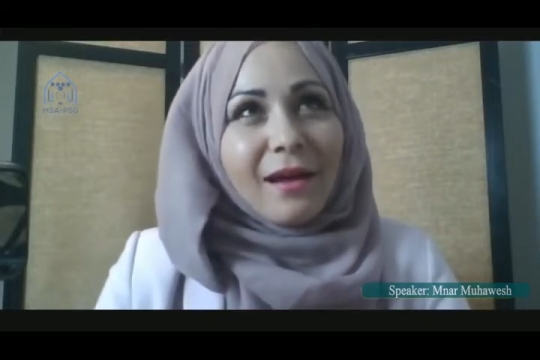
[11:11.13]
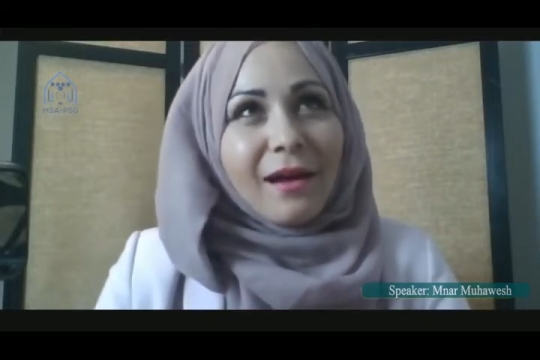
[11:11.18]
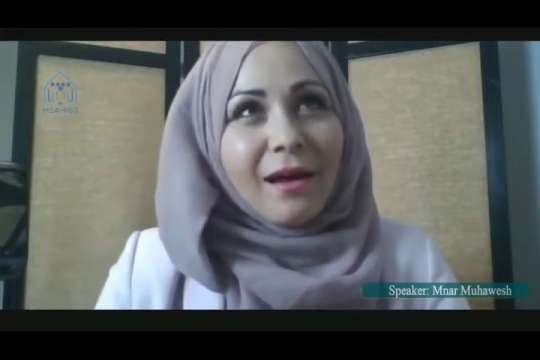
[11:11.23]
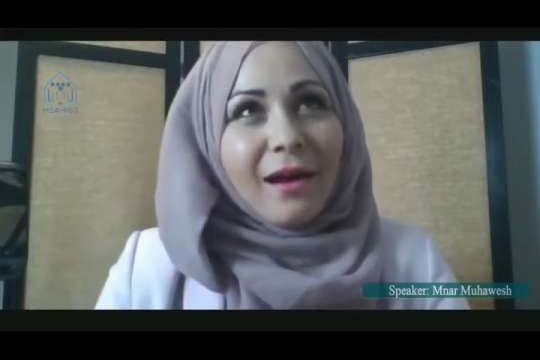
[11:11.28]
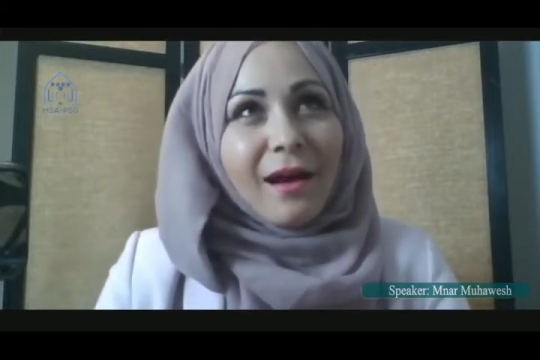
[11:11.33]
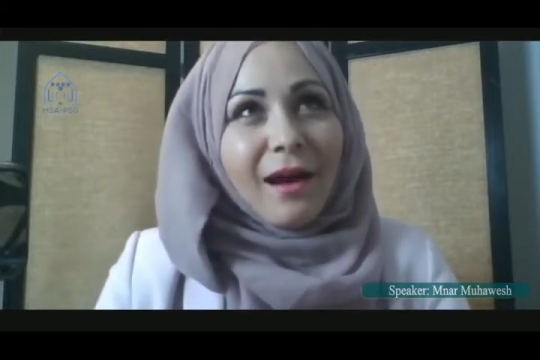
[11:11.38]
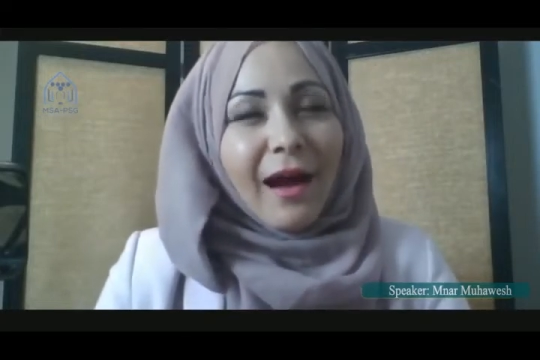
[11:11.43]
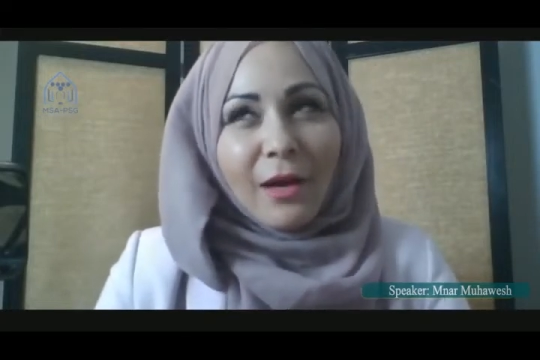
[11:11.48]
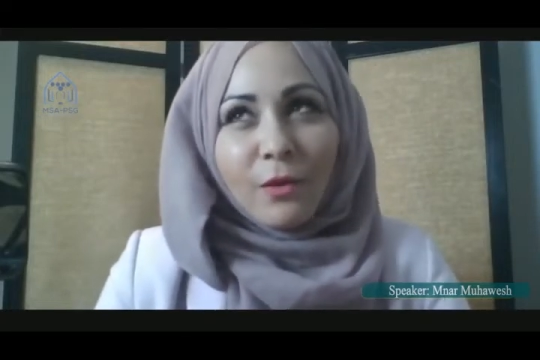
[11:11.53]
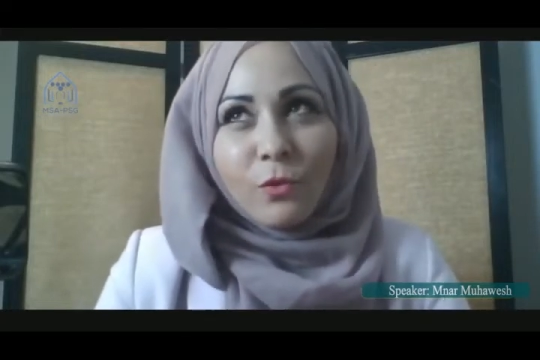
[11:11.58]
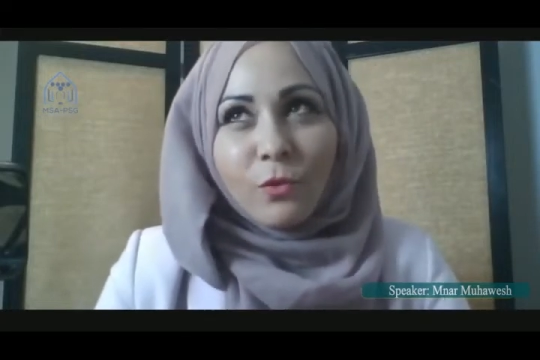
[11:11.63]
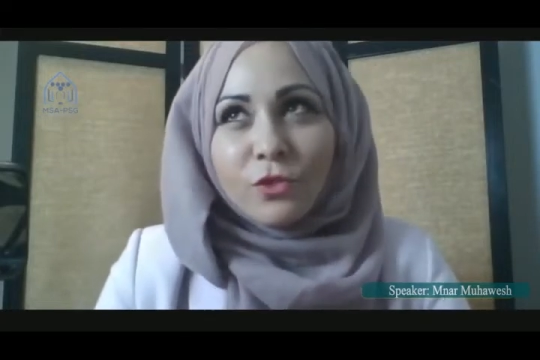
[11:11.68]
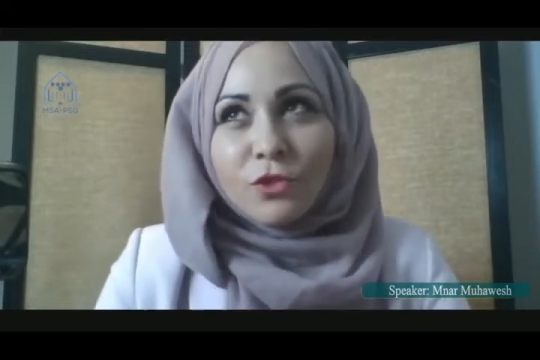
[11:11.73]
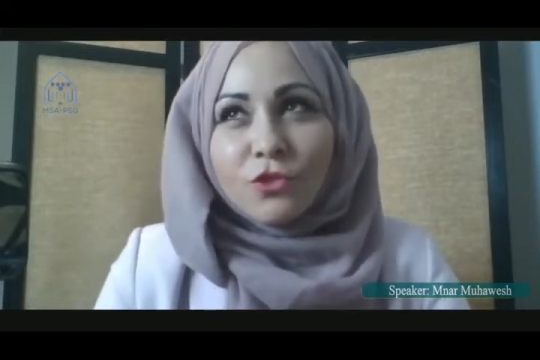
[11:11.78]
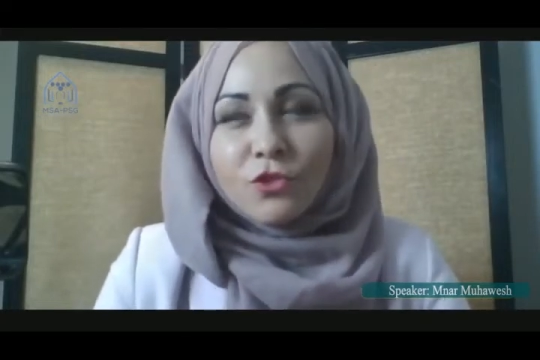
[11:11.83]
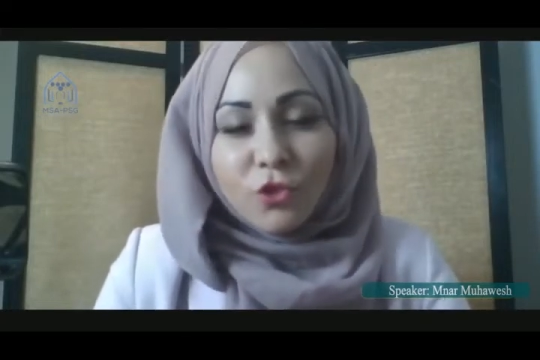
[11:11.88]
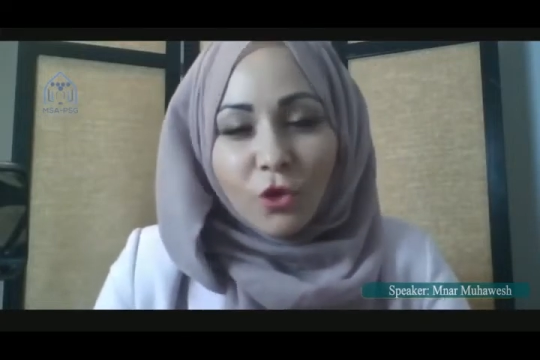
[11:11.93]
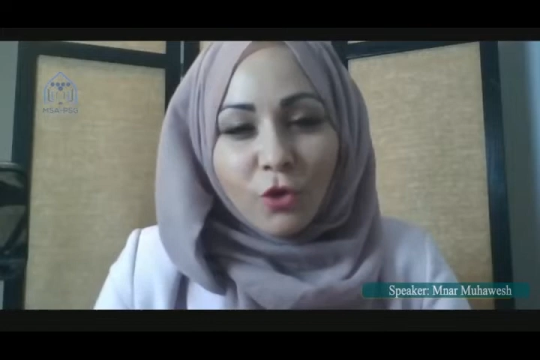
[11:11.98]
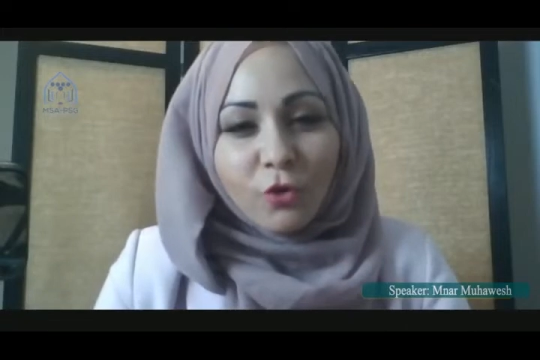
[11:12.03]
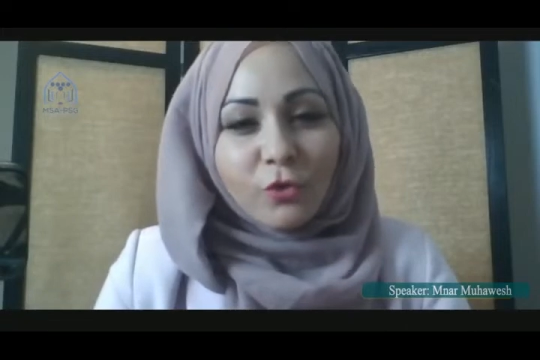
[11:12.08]
I
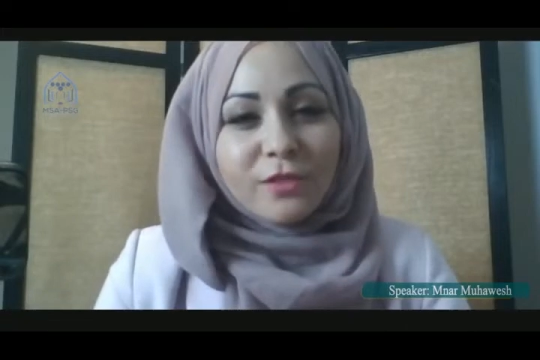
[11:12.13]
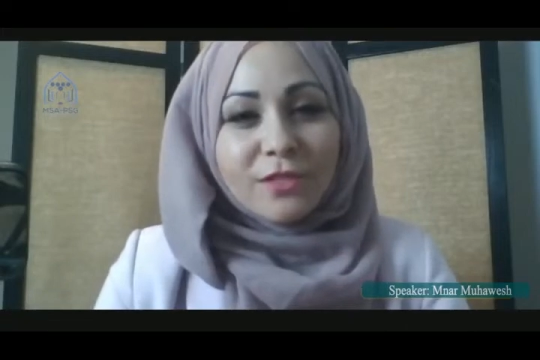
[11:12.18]
was so